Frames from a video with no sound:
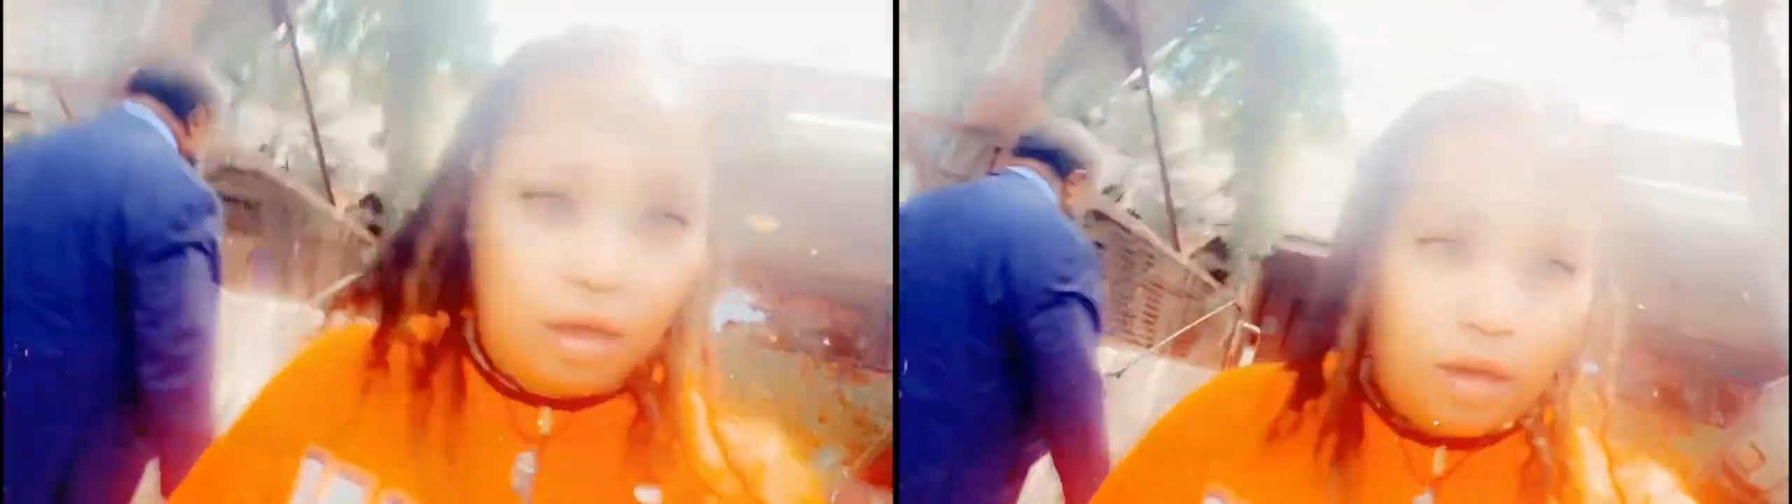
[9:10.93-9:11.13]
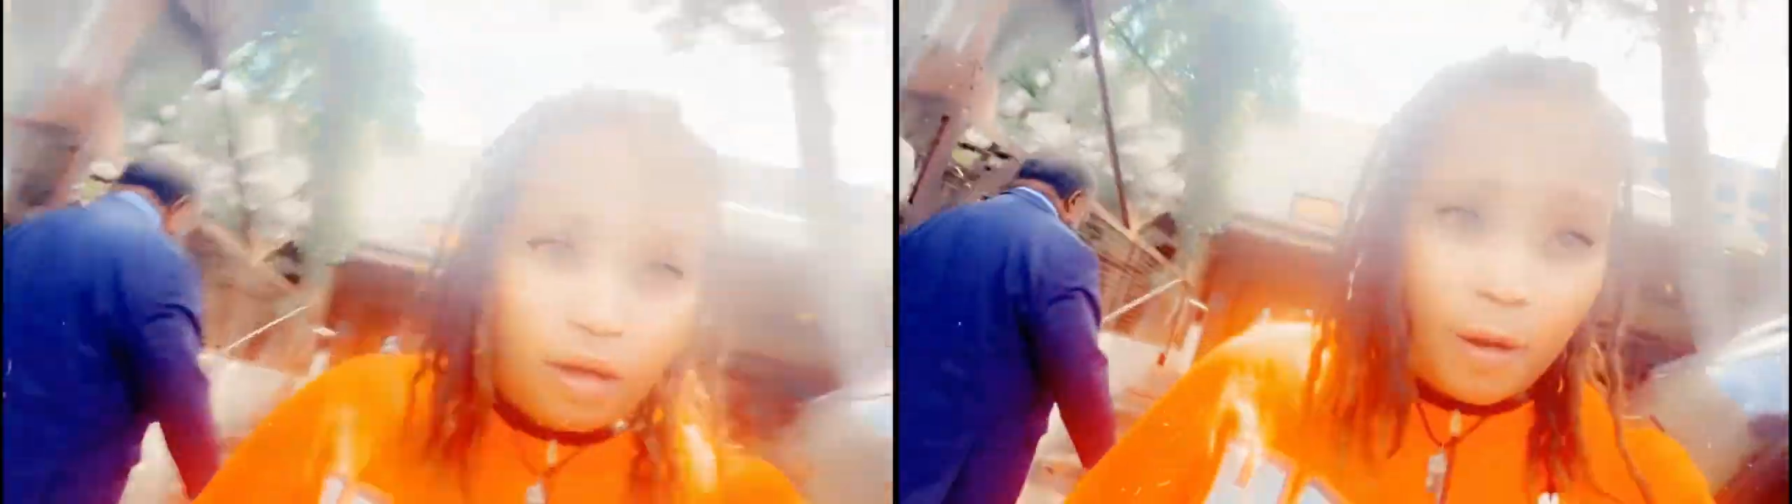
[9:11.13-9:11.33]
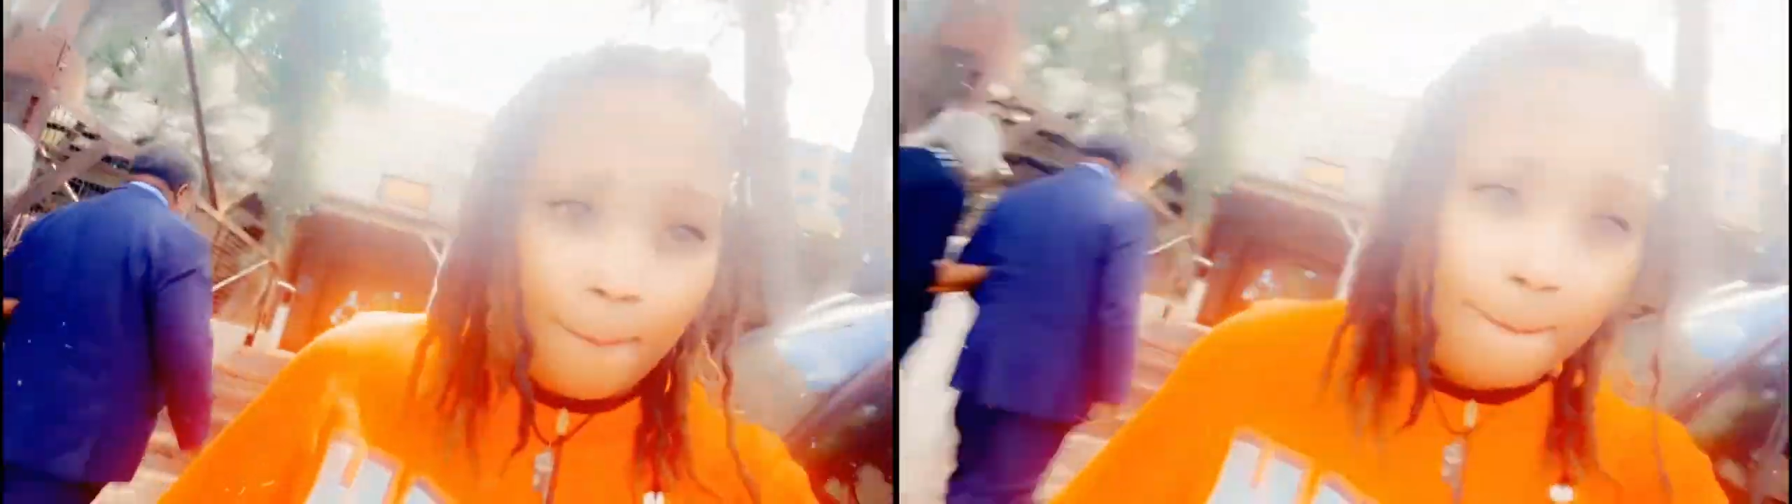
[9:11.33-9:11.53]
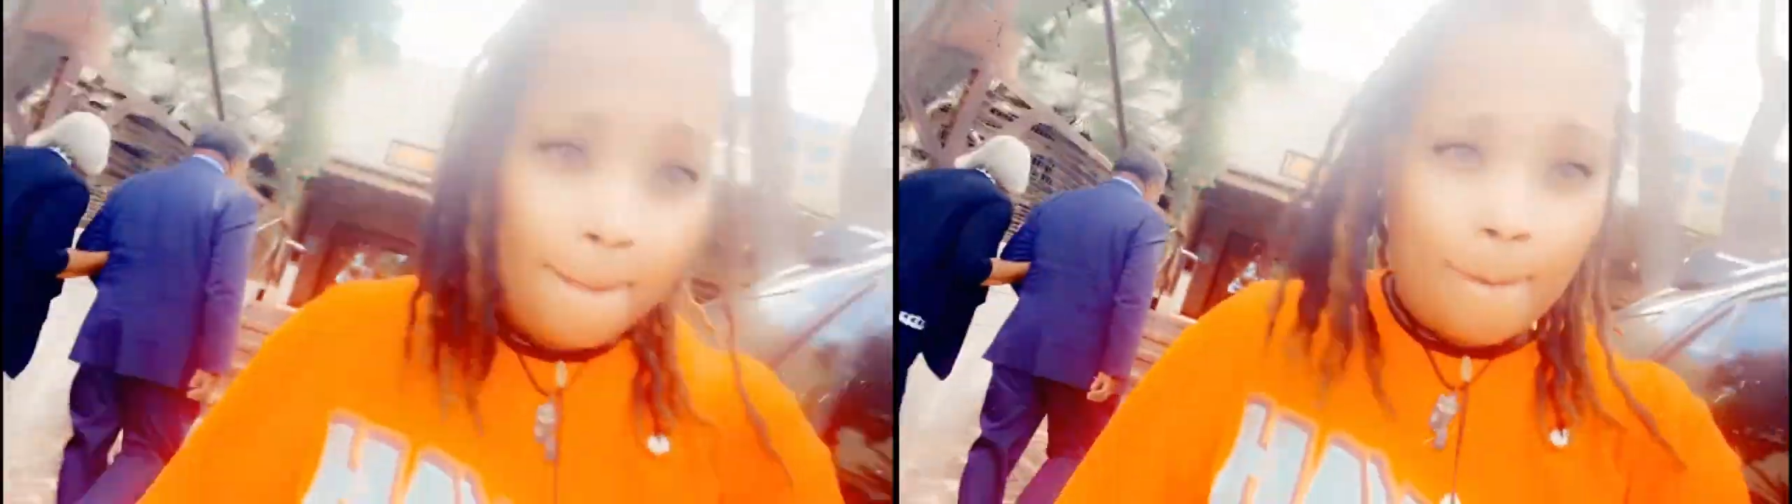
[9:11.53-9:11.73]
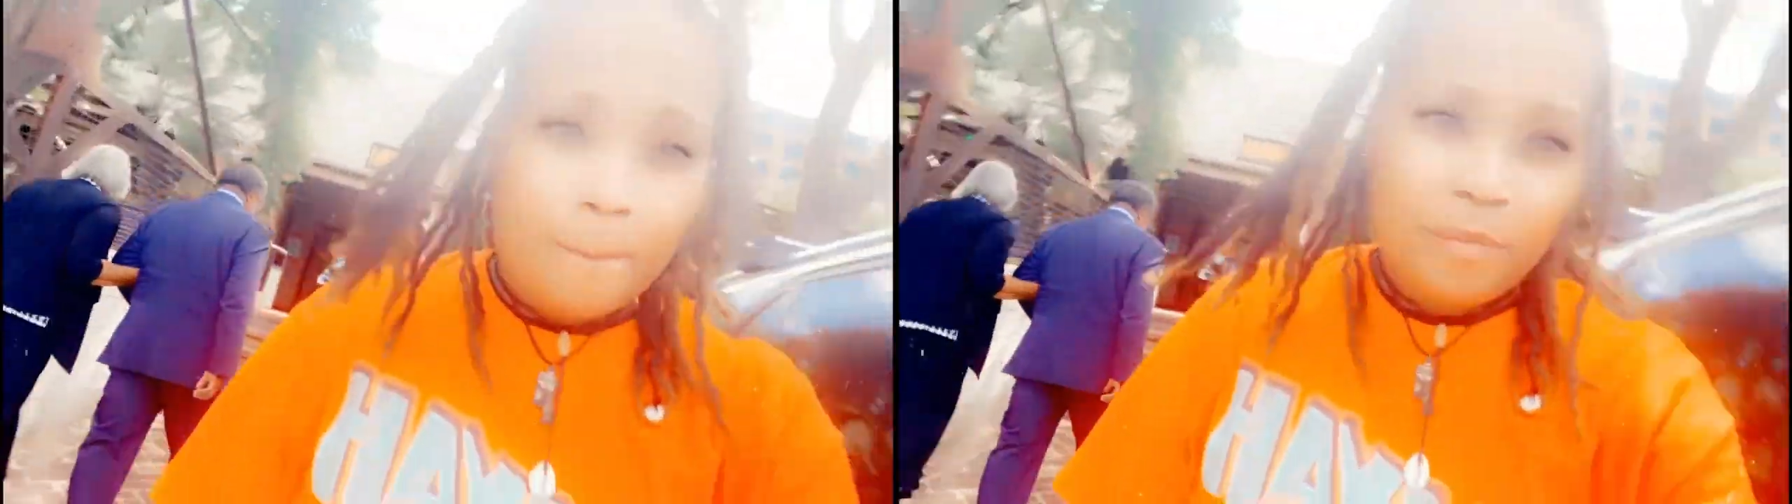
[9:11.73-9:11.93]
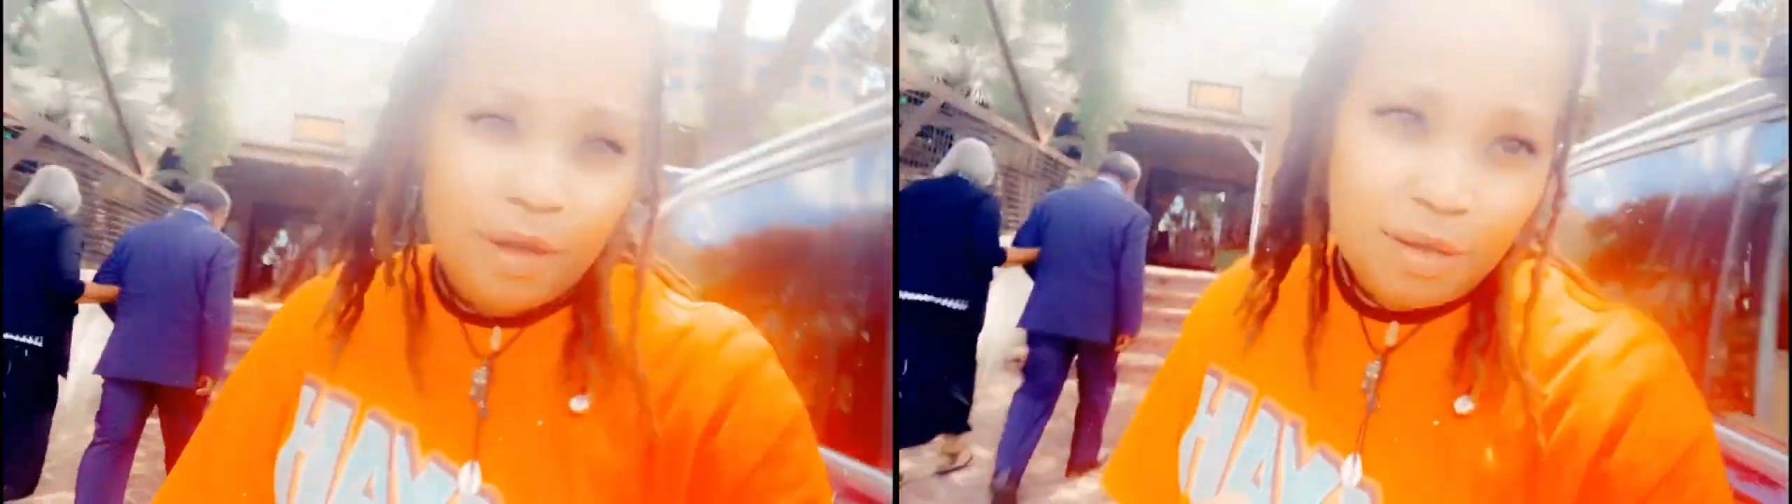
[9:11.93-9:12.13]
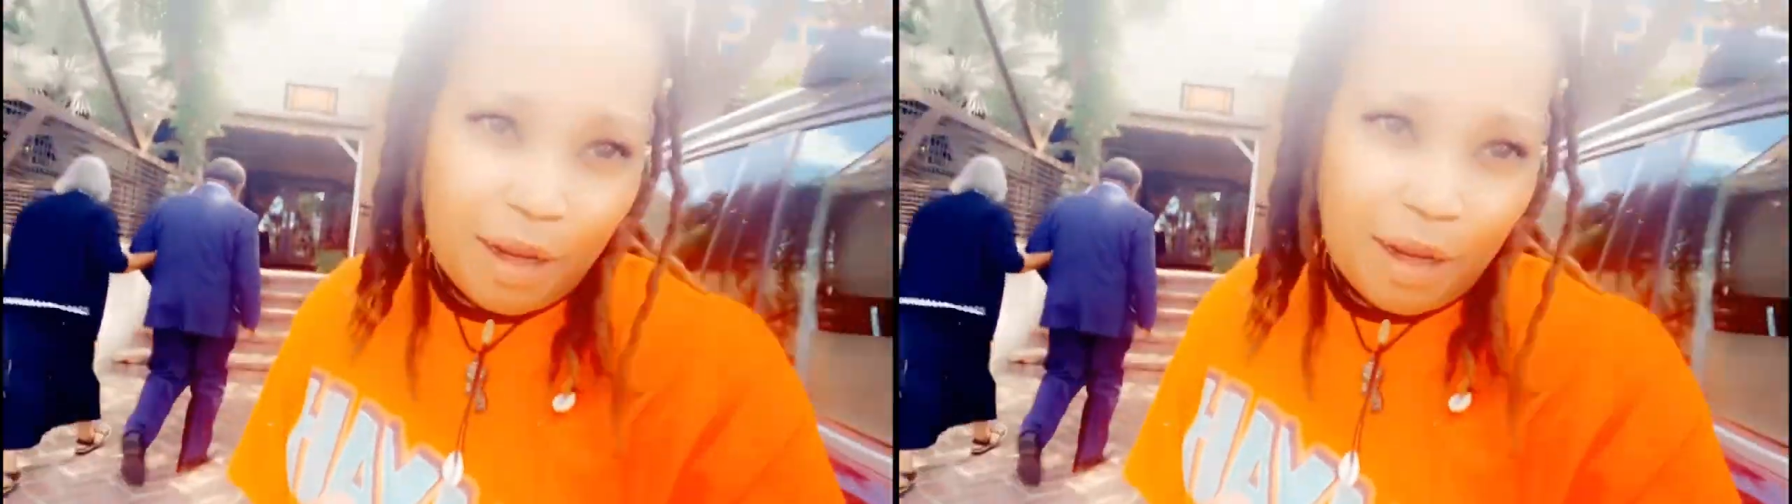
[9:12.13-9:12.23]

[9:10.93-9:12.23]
Hey y'all, right here.